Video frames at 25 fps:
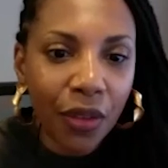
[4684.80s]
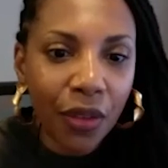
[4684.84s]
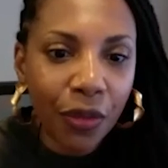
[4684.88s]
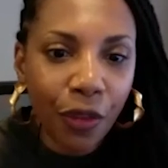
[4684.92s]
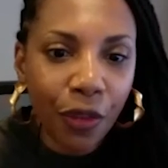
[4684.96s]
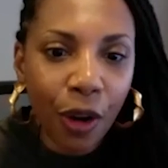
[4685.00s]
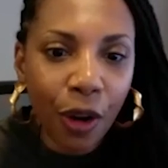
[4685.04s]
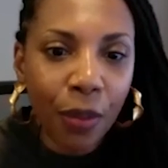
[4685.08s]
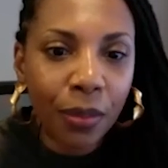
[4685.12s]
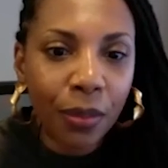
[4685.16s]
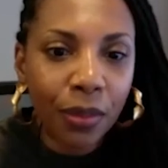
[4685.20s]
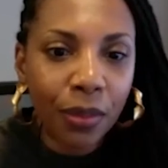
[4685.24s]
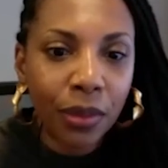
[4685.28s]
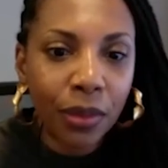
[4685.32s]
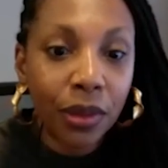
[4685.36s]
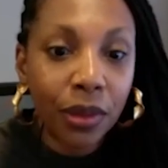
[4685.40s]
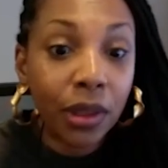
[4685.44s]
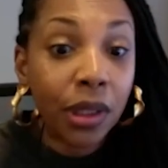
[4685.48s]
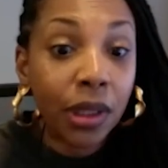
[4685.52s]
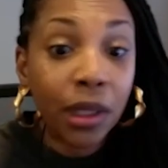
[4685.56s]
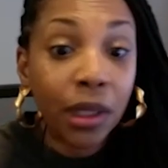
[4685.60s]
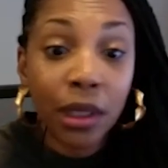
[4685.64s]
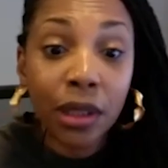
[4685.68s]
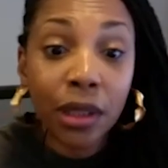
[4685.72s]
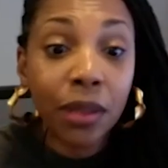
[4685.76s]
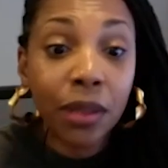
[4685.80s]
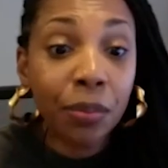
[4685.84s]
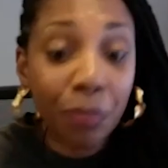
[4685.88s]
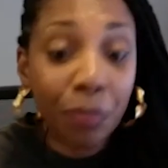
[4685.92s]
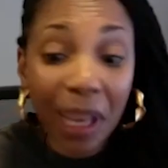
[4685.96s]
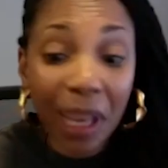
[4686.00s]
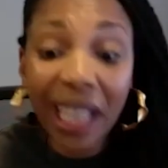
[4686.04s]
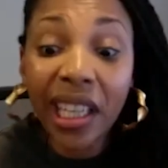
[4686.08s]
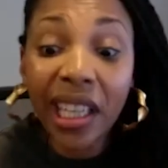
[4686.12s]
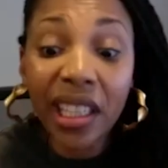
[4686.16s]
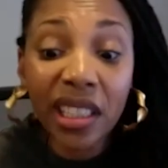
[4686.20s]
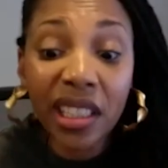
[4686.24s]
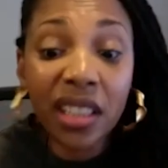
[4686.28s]
from
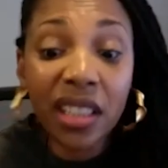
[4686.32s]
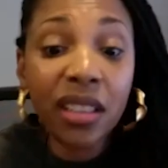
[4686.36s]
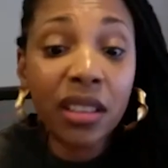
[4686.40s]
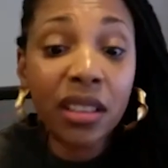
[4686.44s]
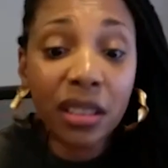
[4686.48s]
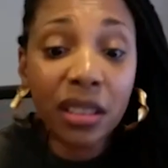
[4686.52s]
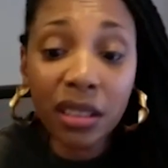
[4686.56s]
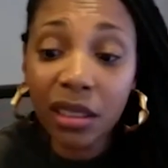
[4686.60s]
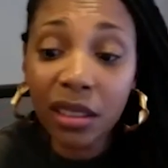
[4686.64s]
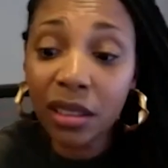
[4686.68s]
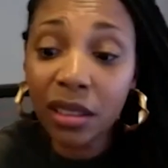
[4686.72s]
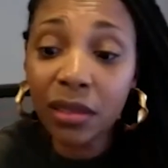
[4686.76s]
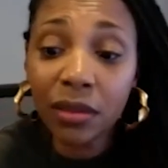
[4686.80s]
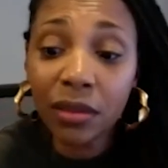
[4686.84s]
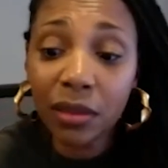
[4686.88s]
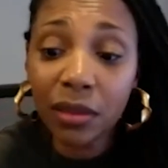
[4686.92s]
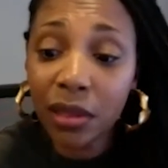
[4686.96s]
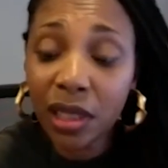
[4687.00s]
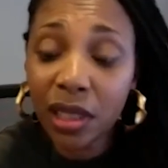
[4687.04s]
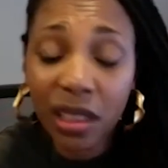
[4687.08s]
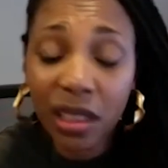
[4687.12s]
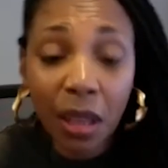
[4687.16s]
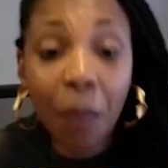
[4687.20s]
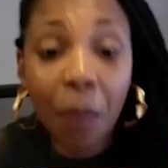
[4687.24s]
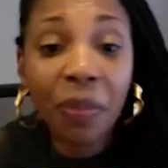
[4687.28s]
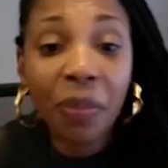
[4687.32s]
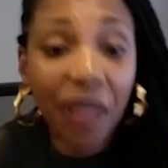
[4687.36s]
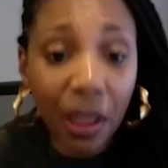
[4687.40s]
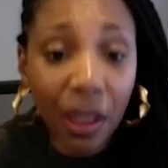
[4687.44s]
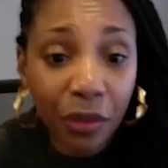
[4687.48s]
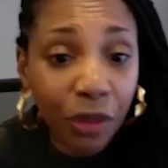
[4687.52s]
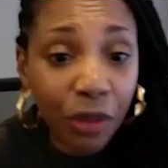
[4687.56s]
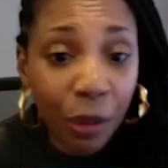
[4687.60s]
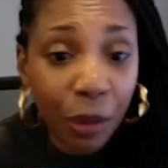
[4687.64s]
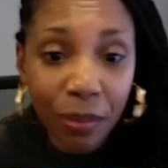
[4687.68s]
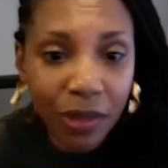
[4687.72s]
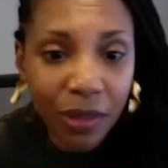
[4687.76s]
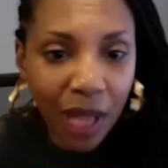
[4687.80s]
making something
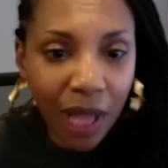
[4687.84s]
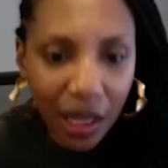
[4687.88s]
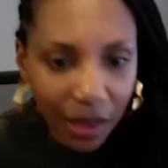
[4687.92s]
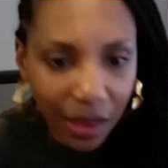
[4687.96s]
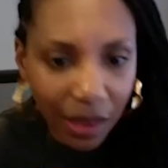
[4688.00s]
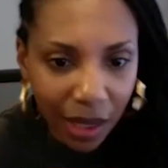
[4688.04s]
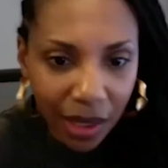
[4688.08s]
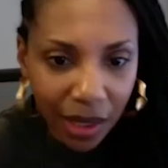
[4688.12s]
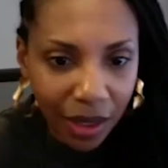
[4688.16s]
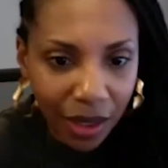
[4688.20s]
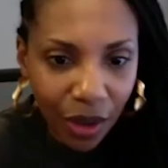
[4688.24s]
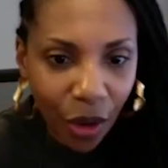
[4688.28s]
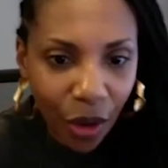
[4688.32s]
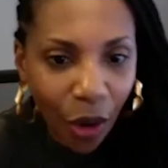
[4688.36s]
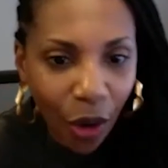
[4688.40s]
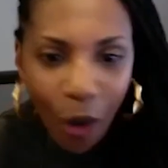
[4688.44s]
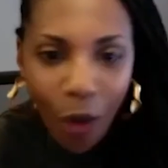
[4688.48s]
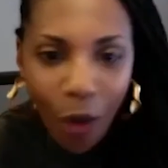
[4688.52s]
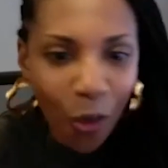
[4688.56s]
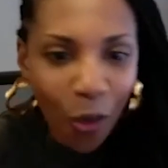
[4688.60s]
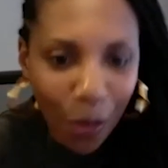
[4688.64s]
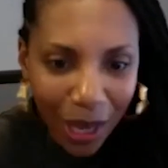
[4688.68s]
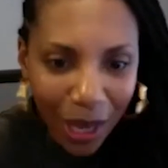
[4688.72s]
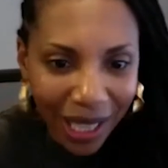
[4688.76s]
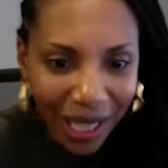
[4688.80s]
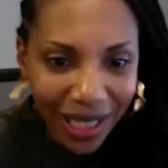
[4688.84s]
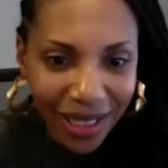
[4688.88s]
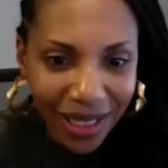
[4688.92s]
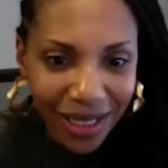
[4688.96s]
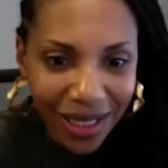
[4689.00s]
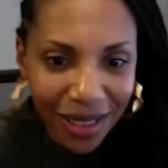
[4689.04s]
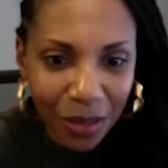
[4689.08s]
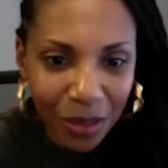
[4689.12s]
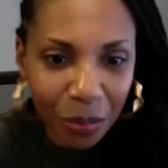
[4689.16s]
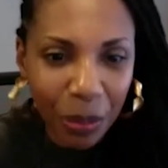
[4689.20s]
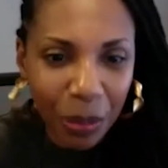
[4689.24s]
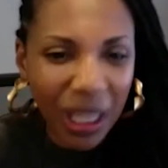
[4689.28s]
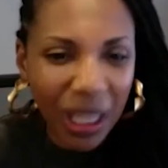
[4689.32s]
from nothing, always
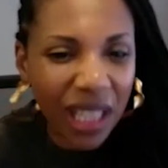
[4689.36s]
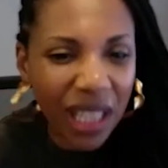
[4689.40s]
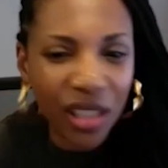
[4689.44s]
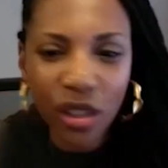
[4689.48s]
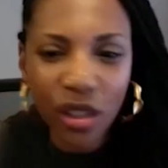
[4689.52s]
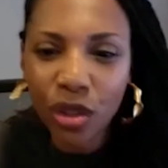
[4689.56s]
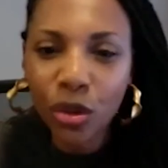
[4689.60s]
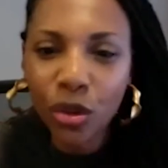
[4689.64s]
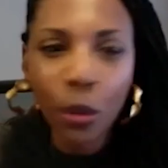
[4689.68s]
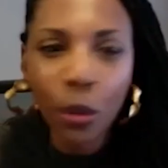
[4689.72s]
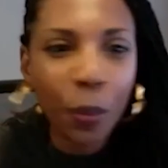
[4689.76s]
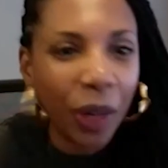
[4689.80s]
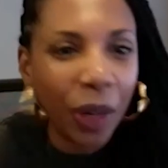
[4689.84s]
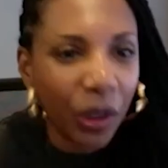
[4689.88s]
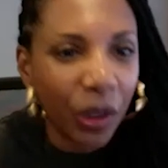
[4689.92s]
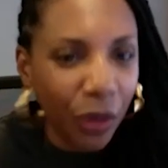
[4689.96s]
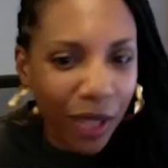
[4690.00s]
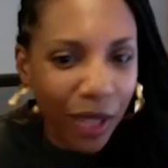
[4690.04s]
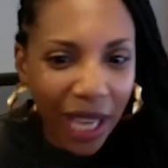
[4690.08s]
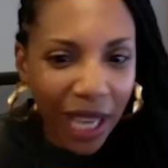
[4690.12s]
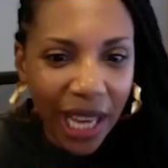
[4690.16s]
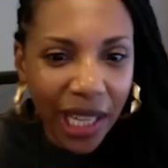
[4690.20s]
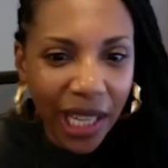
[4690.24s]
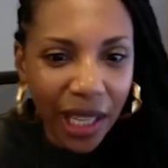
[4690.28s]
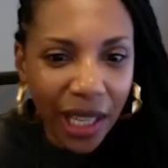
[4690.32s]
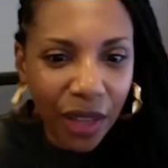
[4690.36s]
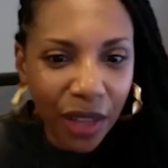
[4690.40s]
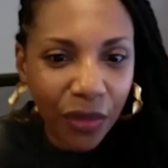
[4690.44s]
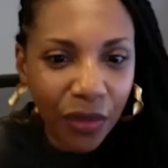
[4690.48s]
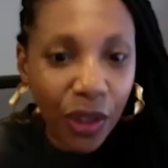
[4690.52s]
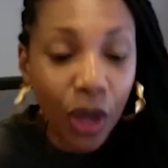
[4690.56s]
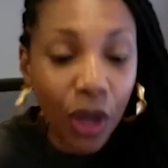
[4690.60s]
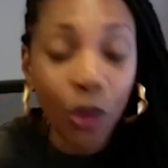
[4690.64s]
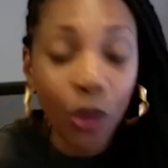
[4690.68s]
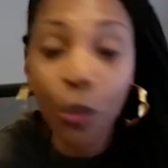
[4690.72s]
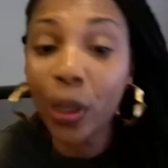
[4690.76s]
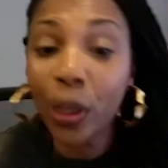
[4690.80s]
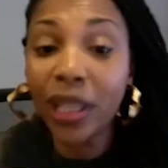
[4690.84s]
being super creative
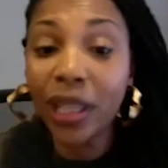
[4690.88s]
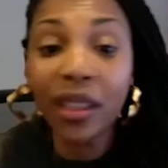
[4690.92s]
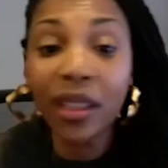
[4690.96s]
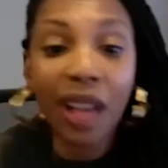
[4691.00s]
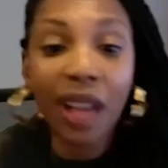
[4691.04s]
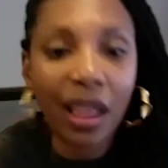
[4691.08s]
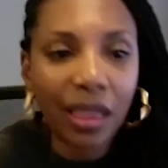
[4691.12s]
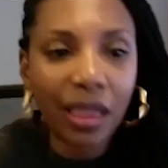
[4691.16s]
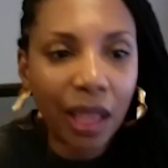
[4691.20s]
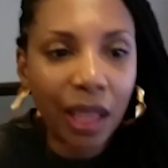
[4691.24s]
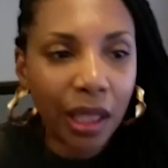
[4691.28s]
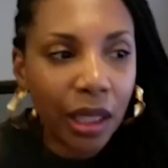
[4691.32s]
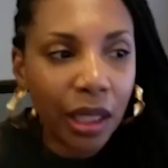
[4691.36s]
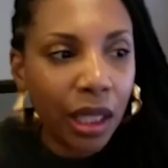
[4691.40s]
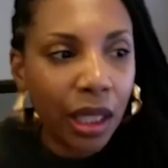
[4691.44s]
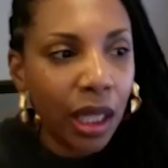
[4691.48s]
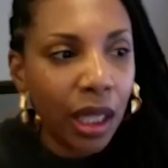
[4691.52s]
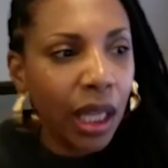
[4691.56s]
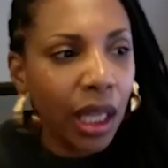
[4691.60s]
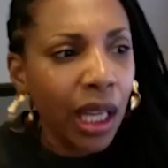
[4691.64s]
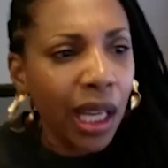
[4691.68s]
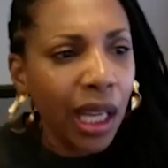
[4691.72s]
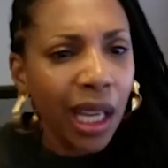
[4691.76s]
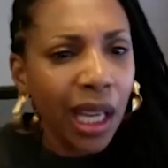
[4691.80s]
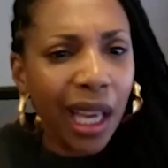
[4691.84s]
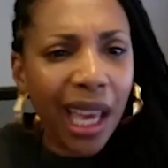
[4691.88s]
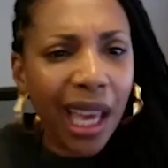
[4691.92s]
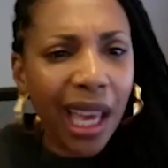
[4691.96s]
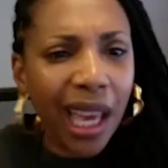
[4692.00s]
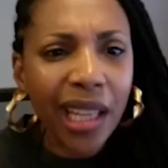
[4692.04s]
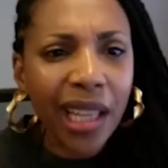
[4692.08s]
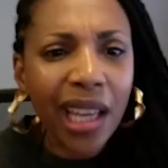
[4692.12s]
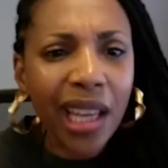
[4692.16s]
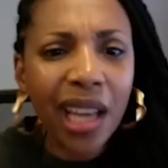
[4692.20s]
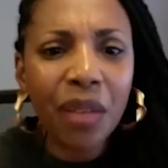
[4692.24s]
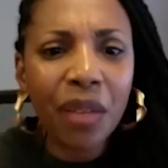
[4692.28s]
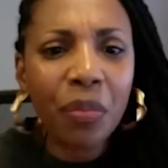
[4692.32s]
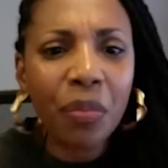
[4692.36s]
with nothing, and
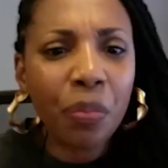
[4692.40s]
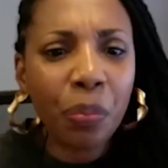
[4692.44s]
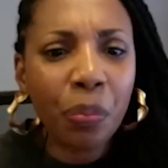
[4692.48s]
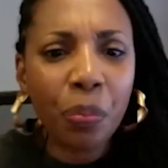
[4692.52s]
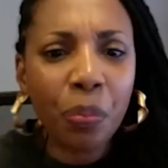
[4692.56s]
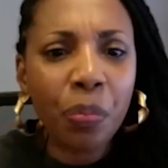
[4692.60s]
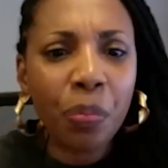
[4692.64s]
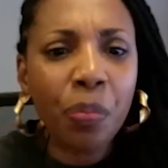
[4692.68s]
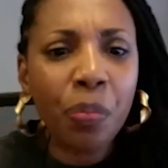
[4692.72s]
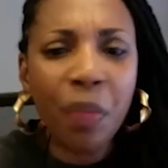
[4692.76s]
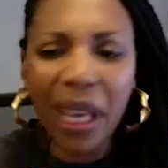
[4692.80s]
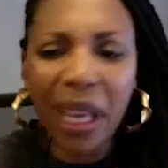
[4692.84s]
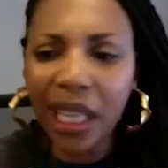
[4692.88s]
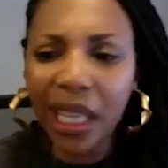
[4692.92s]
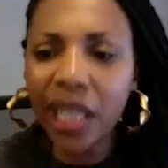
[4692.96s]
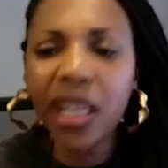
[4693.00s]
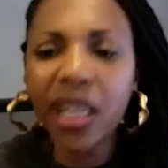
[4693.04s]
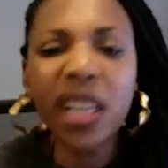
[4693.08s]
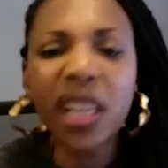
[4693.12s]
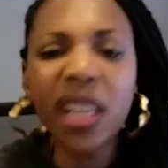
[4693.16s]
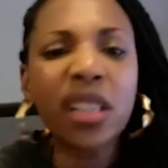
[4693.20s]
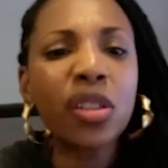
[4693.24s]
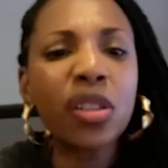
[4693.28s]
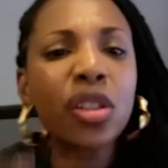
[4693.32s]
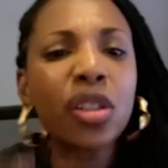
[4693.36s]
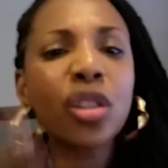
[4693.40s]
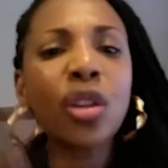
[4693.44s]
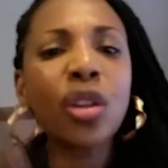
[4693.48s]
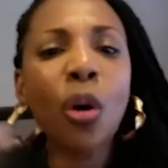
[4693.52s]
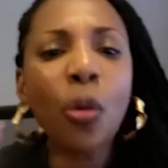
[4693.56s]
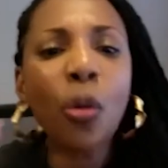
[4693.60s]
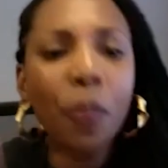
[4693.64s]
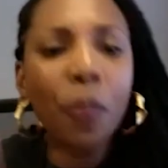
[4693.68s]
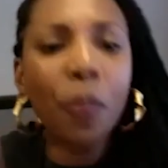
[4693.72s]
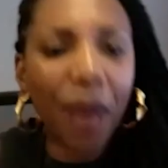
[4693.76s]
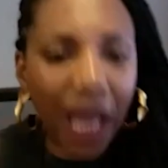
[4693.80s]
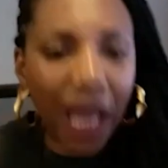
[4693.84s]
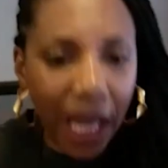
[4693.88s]
then making it so
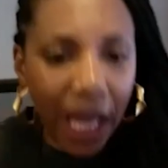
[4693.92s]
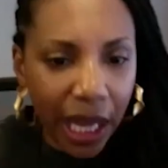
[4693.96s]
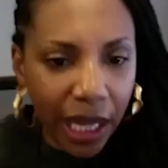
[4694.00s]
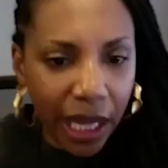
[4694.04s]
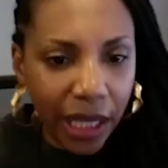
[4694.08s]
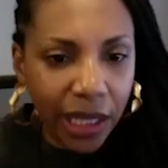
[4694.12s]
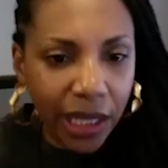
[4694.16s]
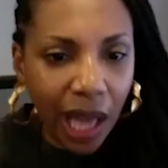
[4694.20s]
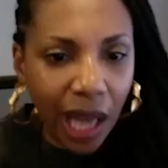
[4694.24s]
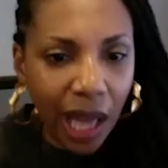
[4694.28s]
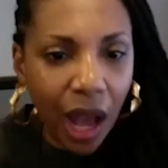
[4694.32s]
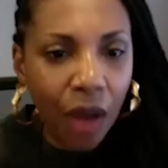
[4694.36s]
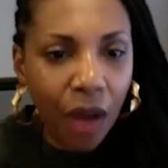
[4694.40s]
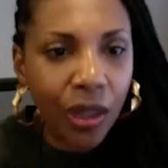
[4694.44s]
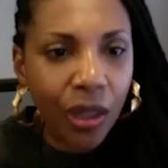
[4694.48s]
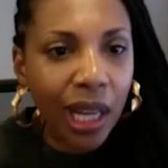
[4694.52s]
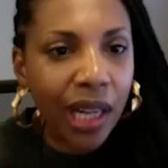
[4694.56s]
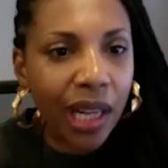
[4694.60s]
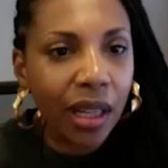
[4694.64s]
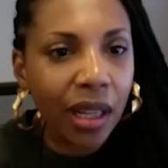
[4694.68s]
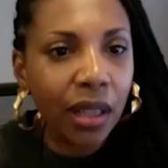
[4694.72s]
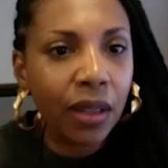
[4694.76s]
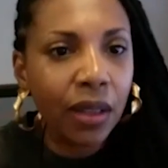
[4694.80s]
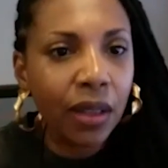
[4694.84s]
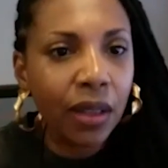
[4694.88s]
big now that